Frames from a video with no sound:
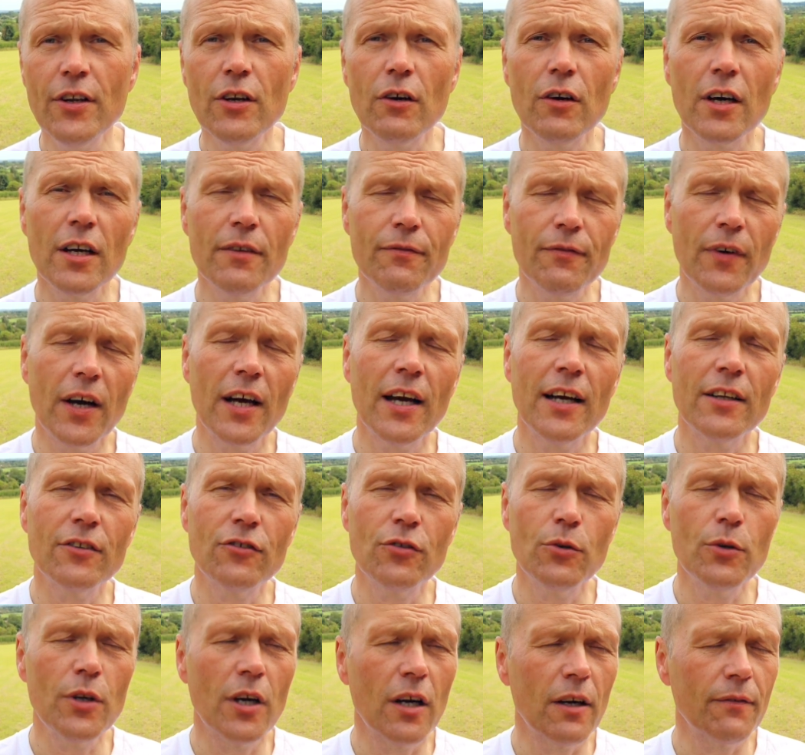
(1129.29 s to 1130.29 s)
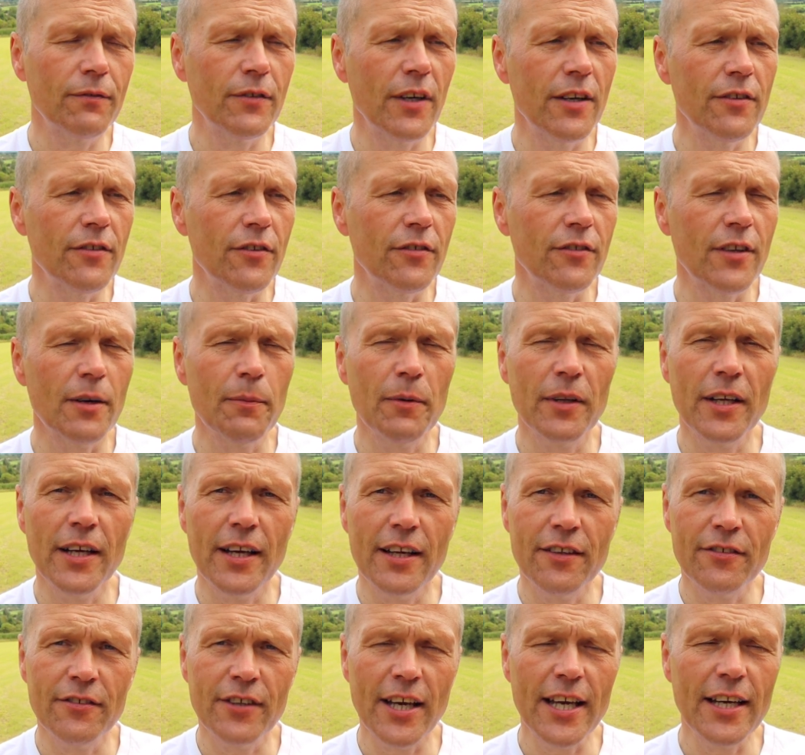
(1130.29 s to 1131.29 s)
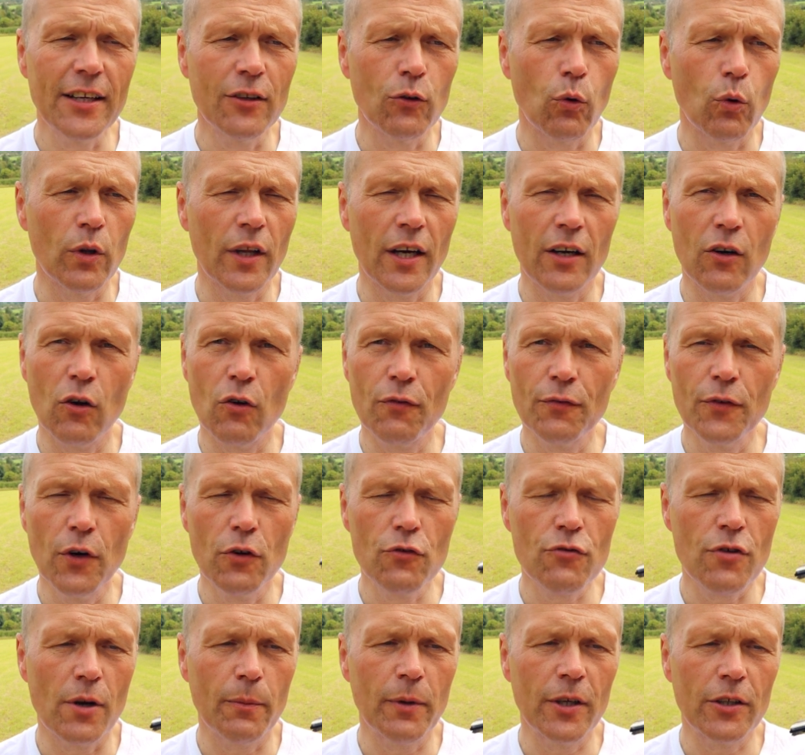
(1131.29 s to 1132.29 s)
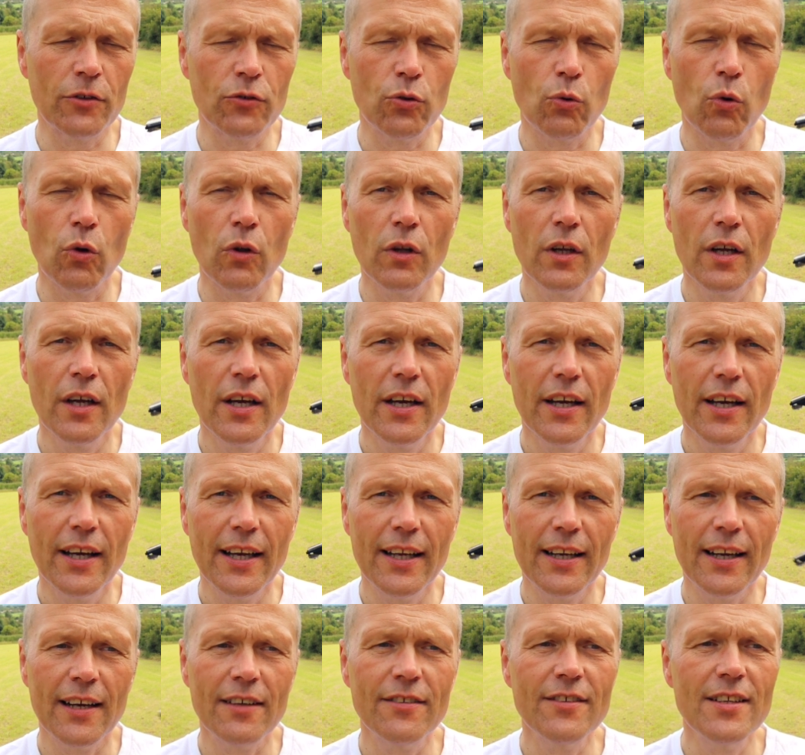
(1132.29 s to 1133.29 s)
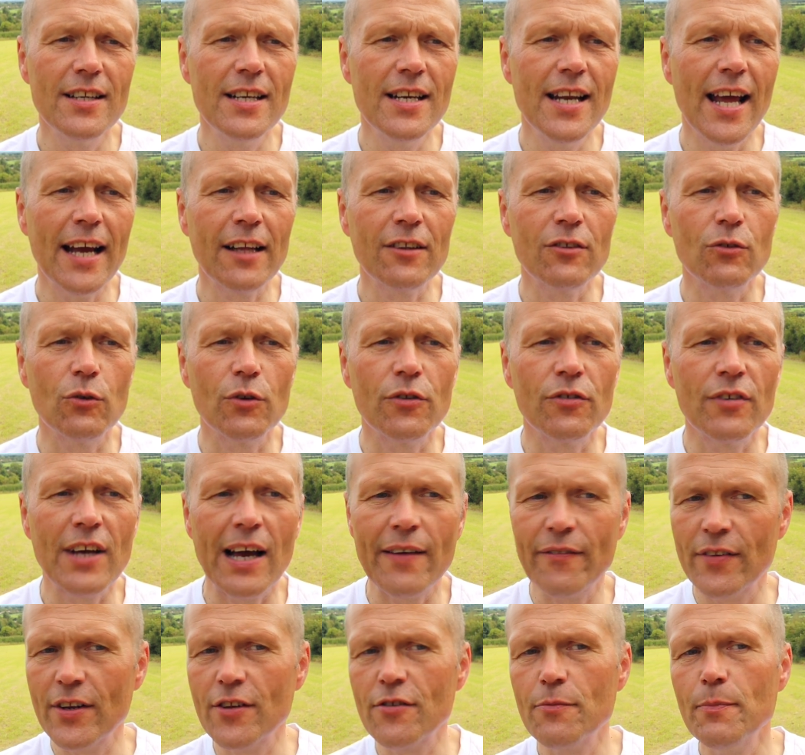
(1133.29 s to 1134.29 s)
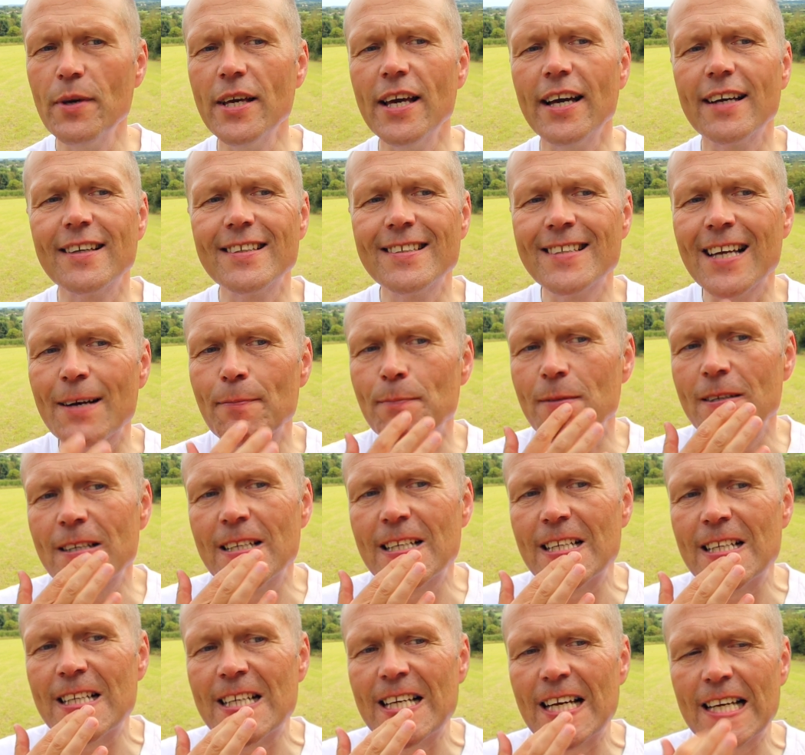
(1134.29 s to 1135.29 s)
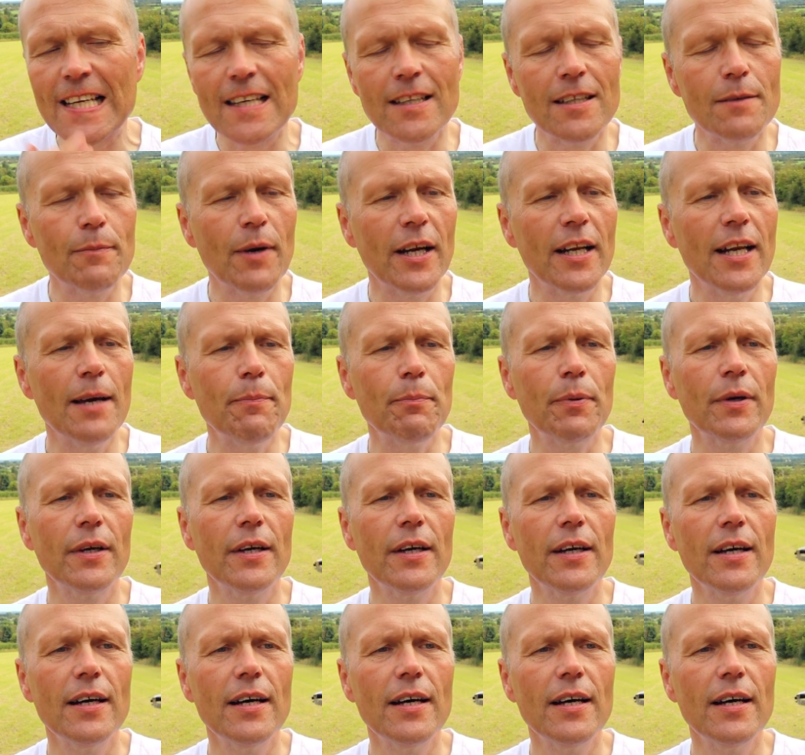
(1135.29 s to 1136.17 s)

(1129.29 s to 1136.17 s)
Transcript: You know, I had 2.5 days of stubble there. It's taken all that off, no trouble at all. It hasn't nicked or savaged me, except a little nick under my lip.